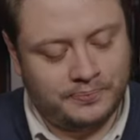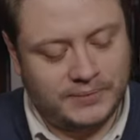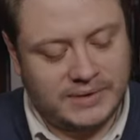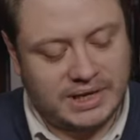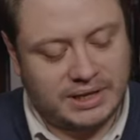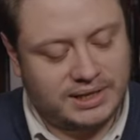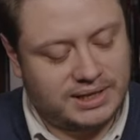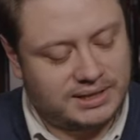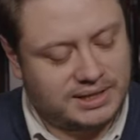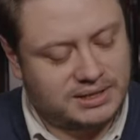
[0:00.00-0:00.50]

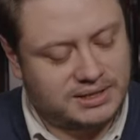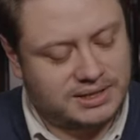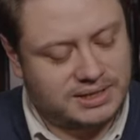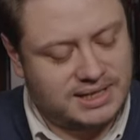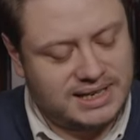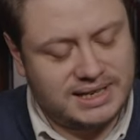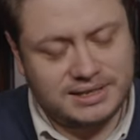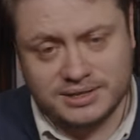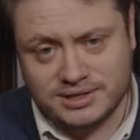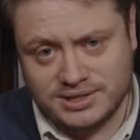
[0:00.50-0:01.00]
Now, that doesn't
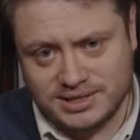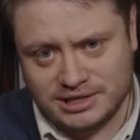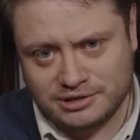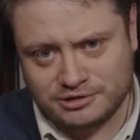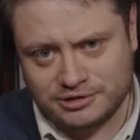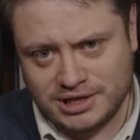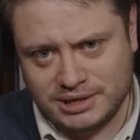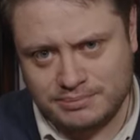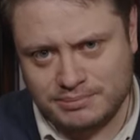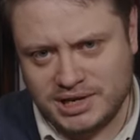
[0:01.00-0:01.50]

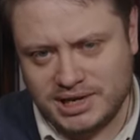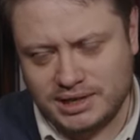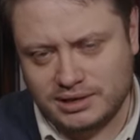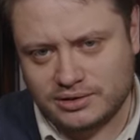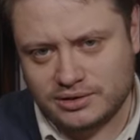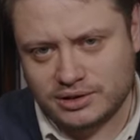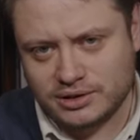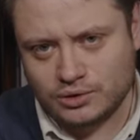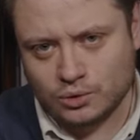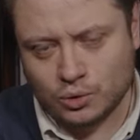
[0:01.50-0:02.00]
necessarily
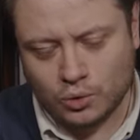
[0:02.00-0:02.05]
mean that